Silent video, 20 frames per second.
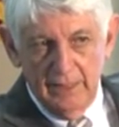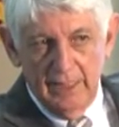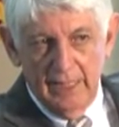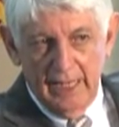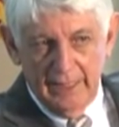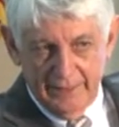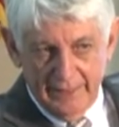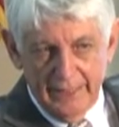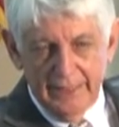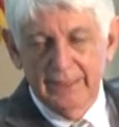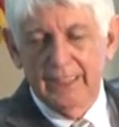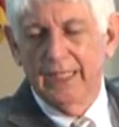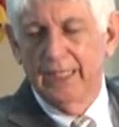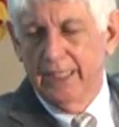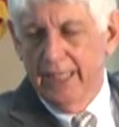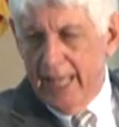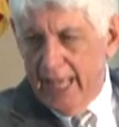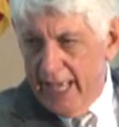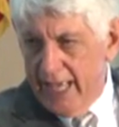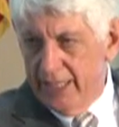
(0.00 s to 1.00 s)
I think the
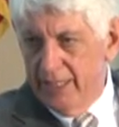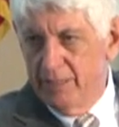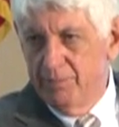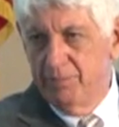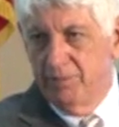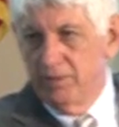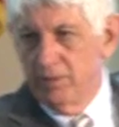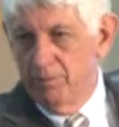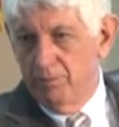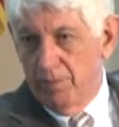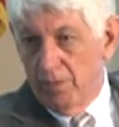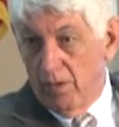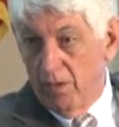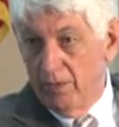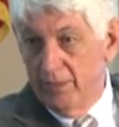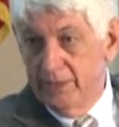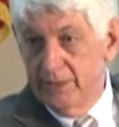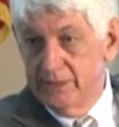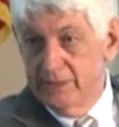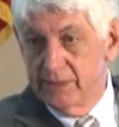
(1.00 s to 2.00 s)
lineup of the
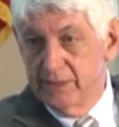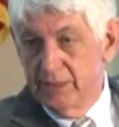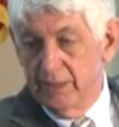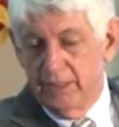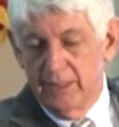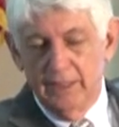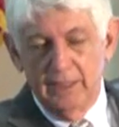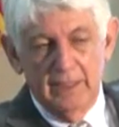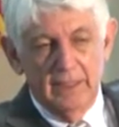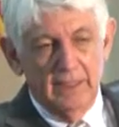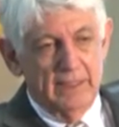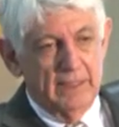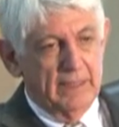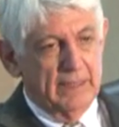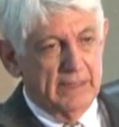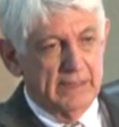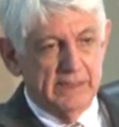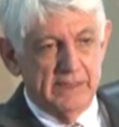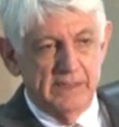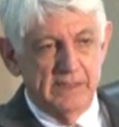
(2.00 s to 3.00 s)
parties
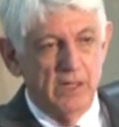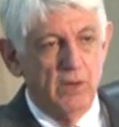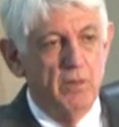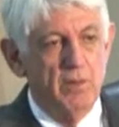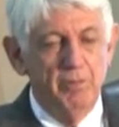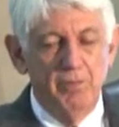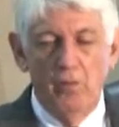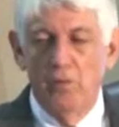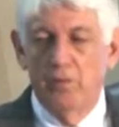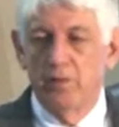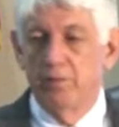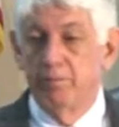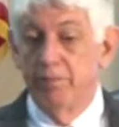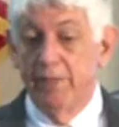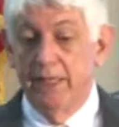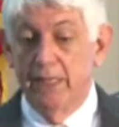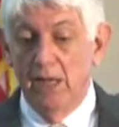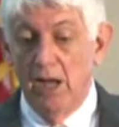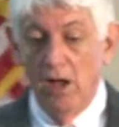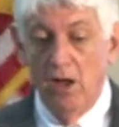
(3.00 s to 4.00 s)
is so important
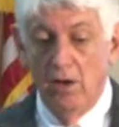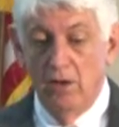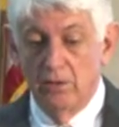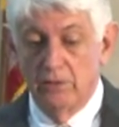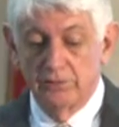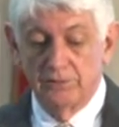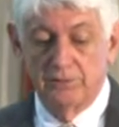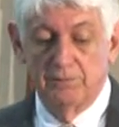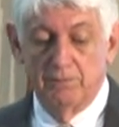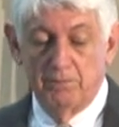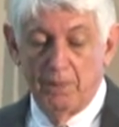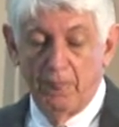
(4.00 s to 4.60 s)
because